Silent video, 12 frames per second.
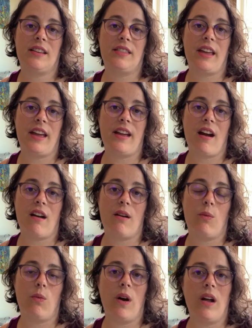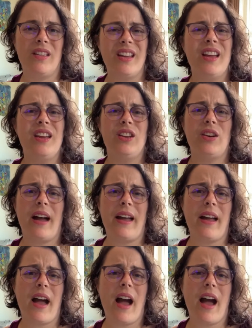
They are, I